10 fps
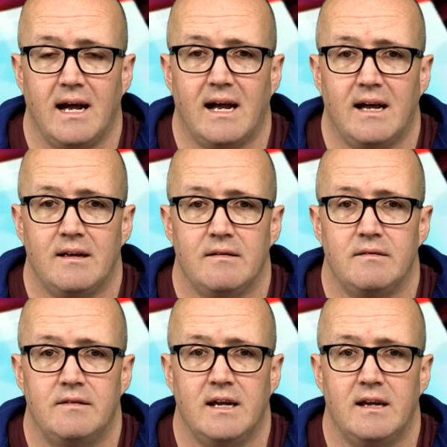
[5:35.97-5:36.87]
uh,
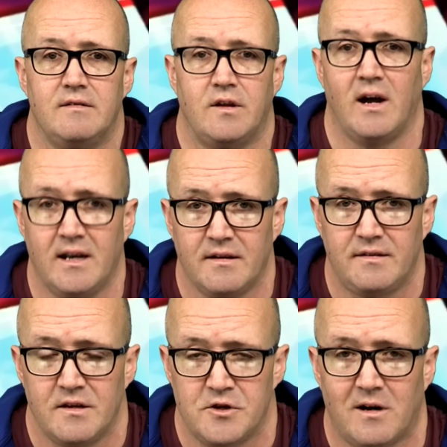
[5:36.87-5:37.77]
the
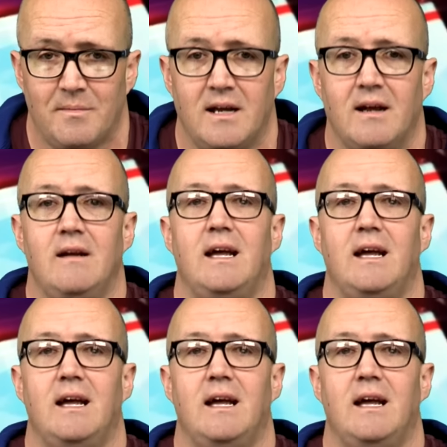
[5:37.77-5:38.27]
Zionists in Germany.